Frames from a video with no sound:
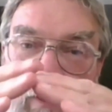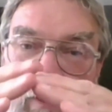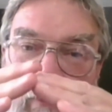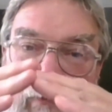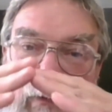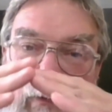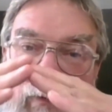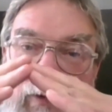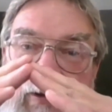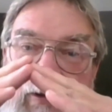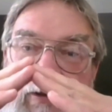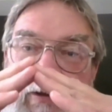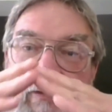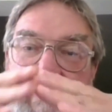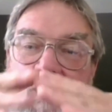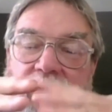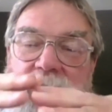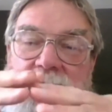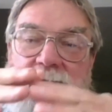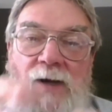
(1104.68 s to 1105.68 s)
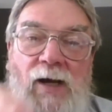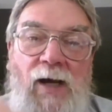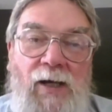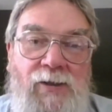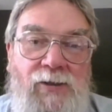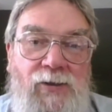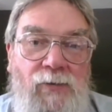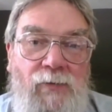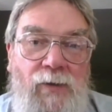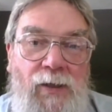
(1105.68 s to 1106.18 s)
from a series of
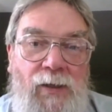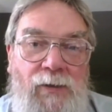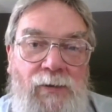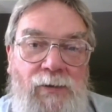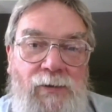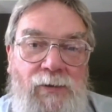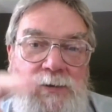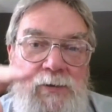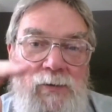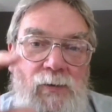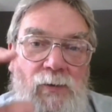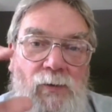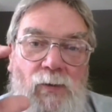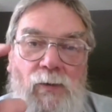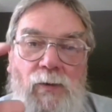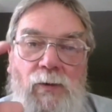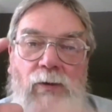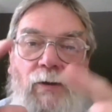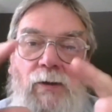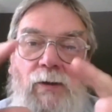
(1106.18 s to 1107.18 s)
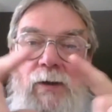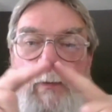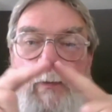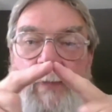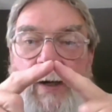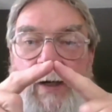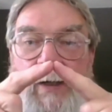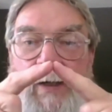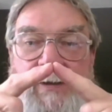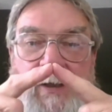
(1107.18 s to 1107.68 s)
oxiranes or
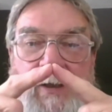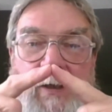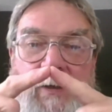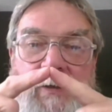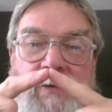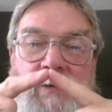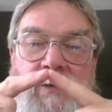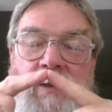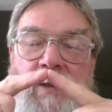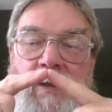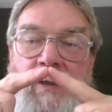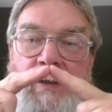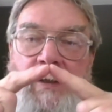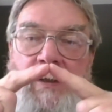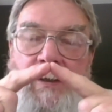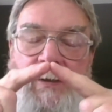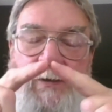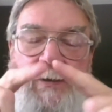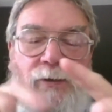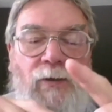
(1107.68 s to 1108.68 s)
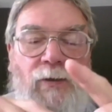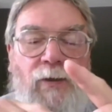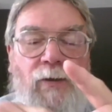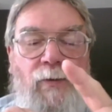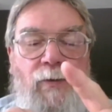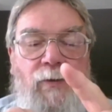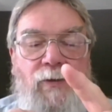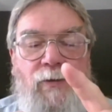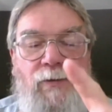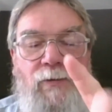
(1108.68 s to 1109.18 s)
epoxides. So that
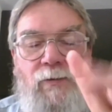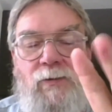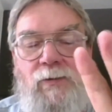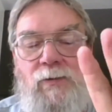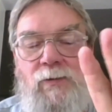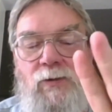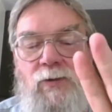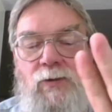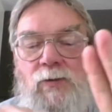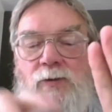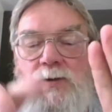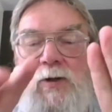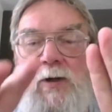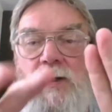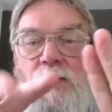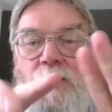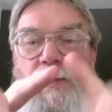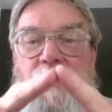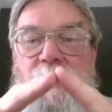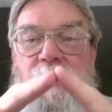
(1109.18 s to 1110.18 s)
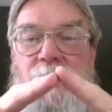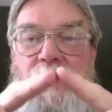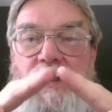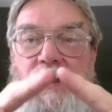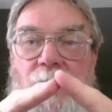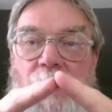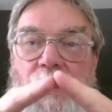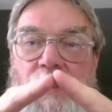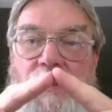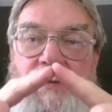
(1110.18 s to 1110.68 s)
was 2 carbons and
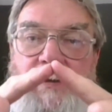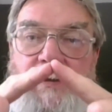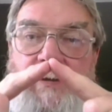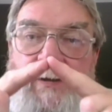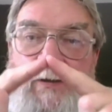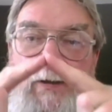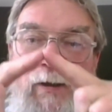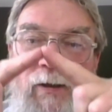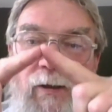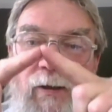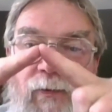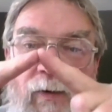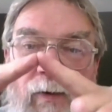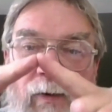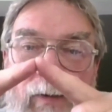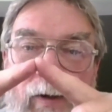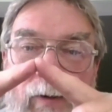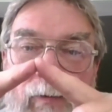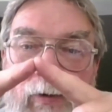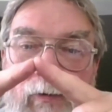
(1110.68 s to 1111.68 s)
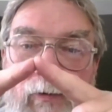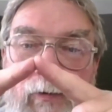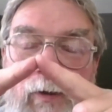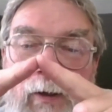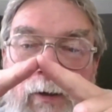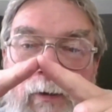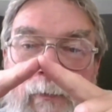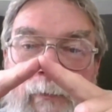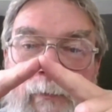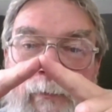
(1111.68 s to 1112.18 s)
an oxygen in a 3-membered
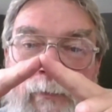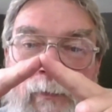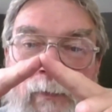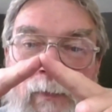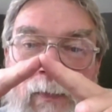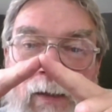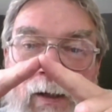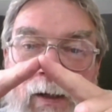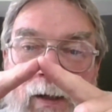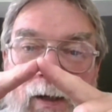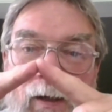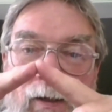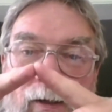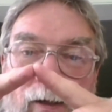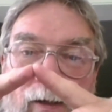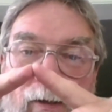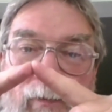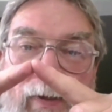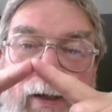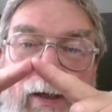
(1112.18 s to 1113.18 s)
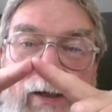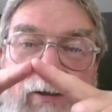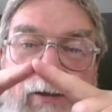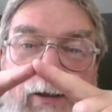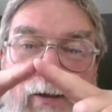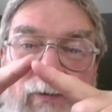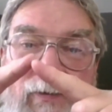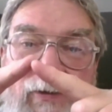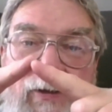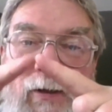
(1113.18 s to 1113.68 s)
ring. And then a base
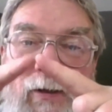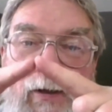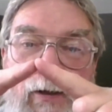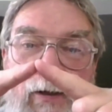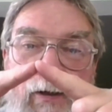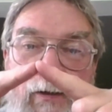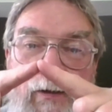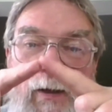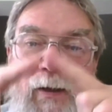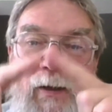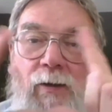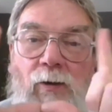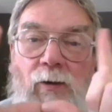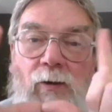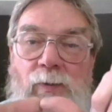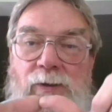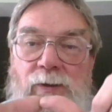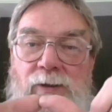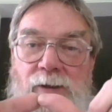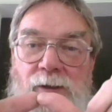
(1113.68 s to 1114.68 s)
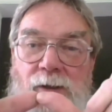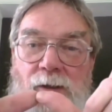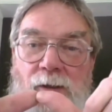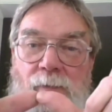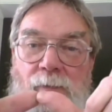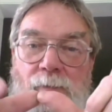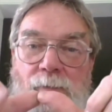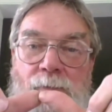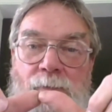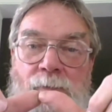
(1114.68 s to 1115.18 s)
comes along and opens it up.
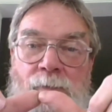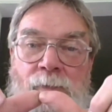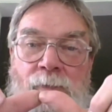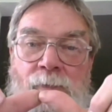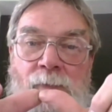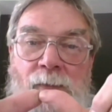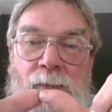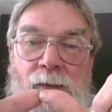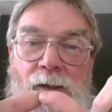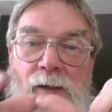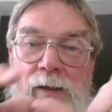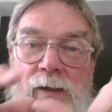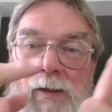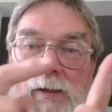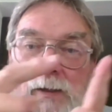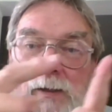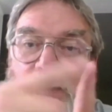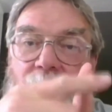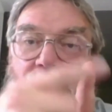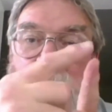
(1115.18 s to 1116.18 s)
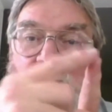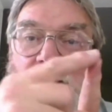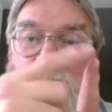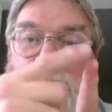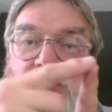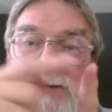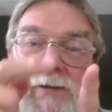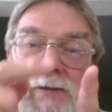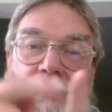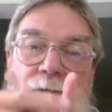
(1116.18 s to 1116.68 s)
And then this
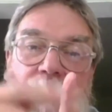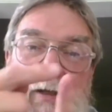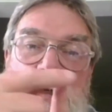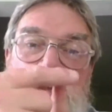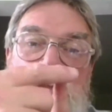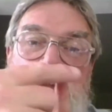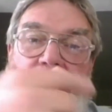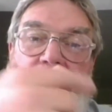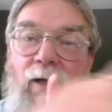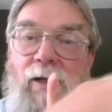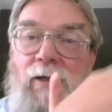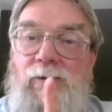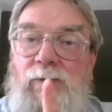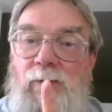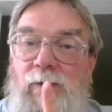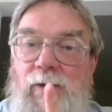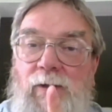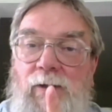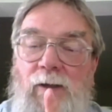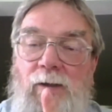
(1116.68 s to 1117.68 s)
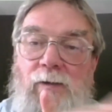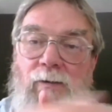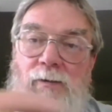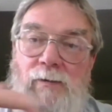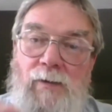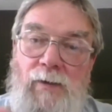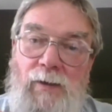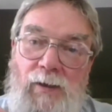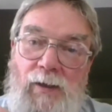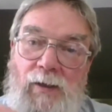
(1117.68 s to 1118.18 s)
oxygen then reacts with another,
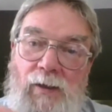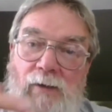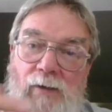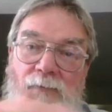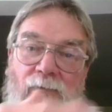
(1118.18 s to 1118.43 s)
and then it